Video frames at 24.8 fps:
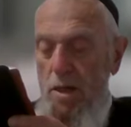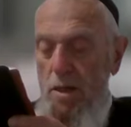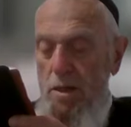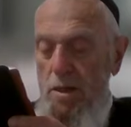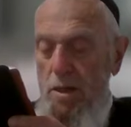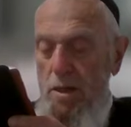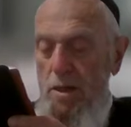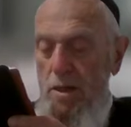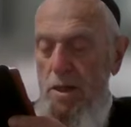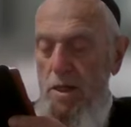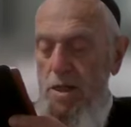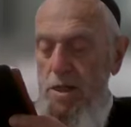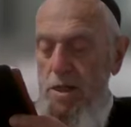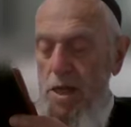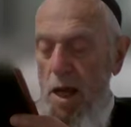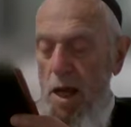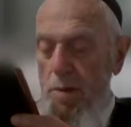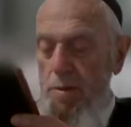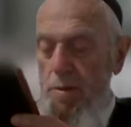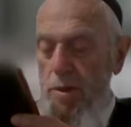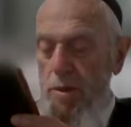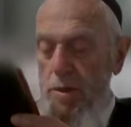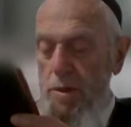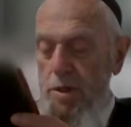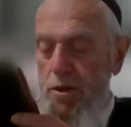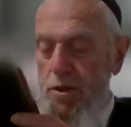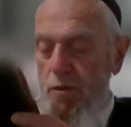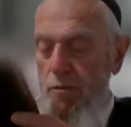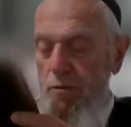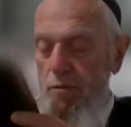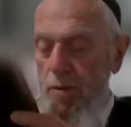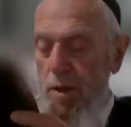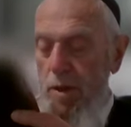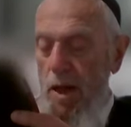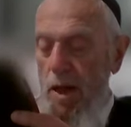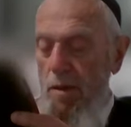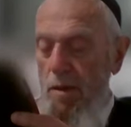the disciples of
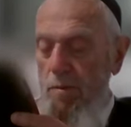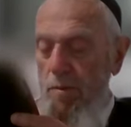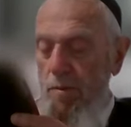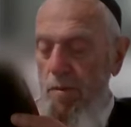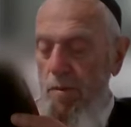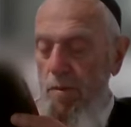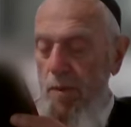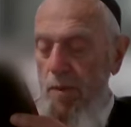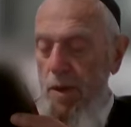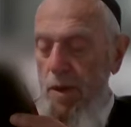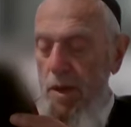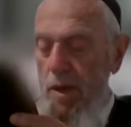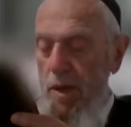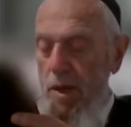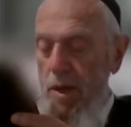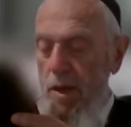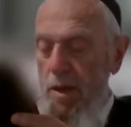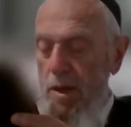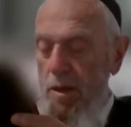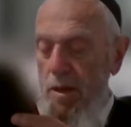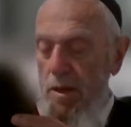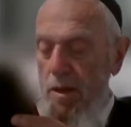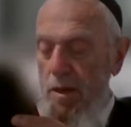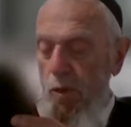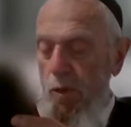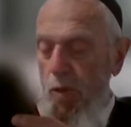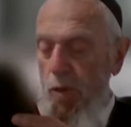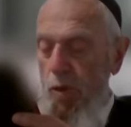Bilam, the